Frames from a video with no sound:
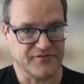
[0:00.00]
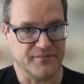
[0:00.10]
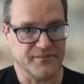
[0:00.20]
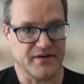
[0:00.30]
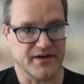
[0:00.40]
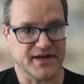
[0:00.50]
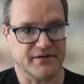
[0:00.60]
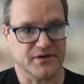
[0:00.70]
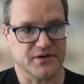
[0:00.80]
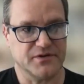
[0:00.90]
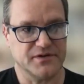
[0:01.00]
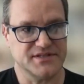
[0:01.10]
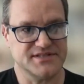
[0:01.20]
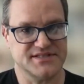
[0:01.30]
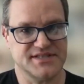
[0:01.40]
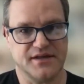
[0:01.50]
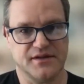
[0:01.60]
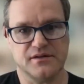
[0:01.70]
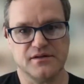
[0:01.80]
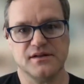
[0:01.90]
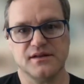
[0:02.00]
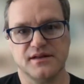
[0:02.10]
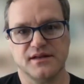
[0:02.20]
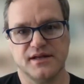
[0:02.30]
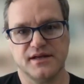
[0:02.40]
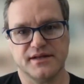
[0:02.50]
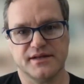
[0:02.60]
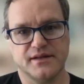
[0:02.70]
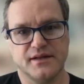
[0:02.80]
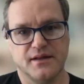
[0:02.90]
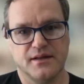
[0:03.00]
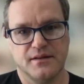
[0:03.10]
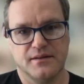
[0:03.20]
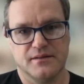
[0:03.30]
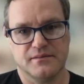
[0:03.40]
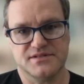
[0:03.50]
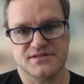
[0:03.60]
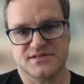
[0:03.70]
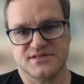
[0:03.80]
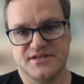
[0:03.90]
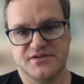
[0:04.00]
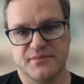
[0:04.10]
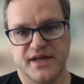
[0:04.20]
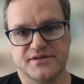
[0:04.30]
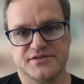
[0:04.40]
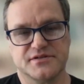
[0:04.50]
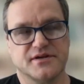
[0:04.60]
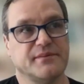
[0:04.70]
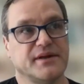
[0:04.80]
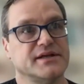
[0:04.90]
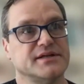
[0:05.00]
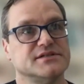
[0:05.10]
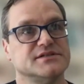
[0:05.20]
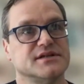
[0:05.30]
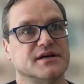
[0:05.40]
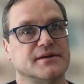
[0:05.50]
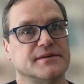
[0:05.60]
from there, I got recruited to Dell and I was a senior manager. I managed